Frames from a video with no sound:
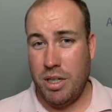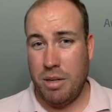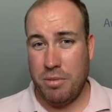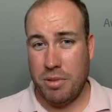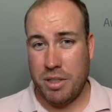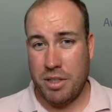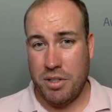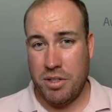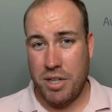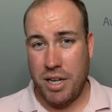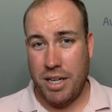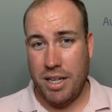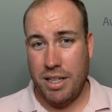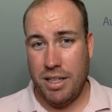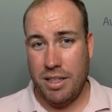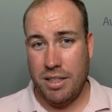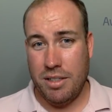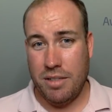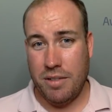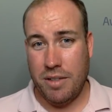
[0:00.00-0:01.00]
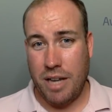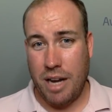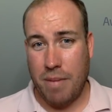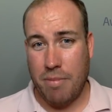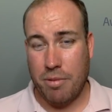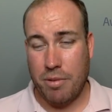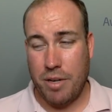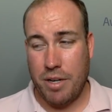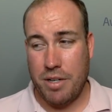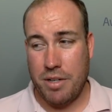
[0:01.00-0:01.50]
up with the shakiness of the
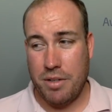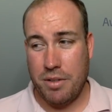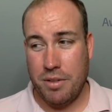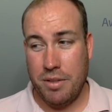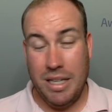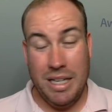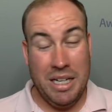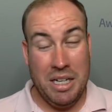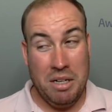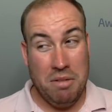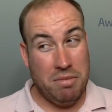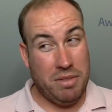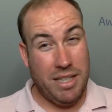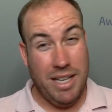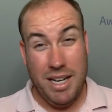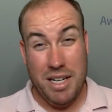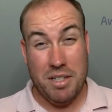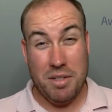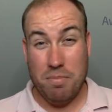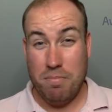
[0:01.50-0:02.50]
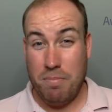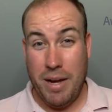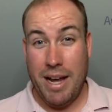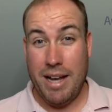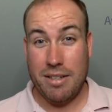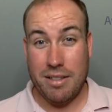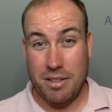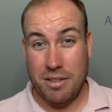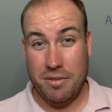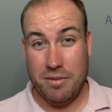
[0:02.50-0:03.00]
operation, that is
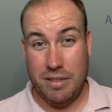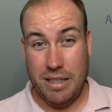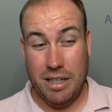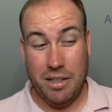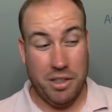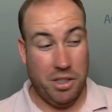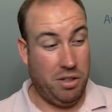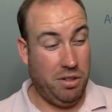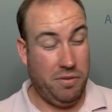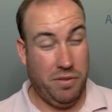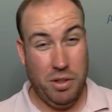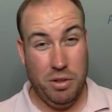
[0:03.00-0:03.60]
massive value.